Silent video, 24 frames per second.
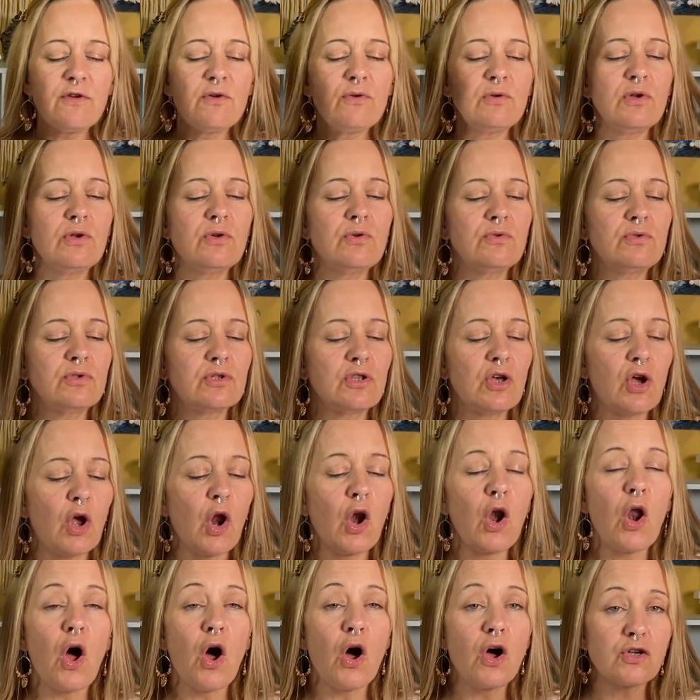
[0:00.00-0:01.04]
you lose the
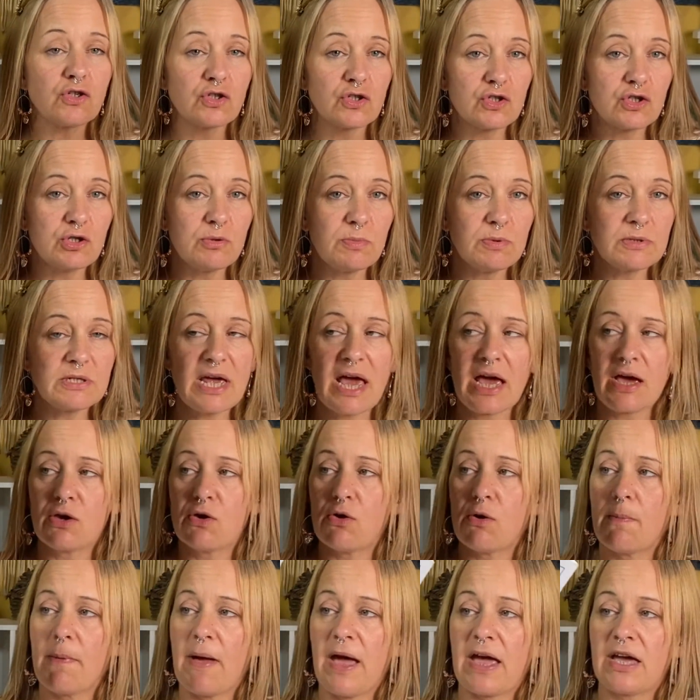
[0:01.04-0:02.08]
gloss to protect
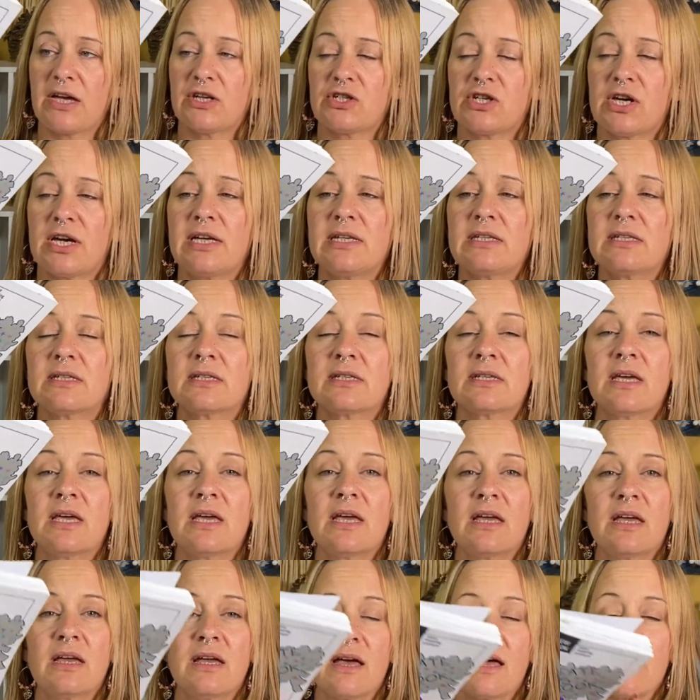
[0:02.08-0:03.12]
your pages,
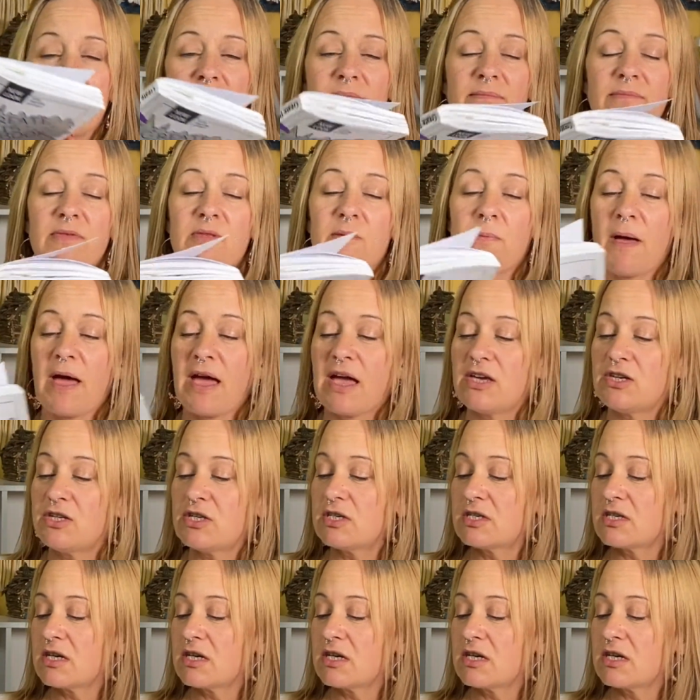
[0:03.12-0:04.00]
the pages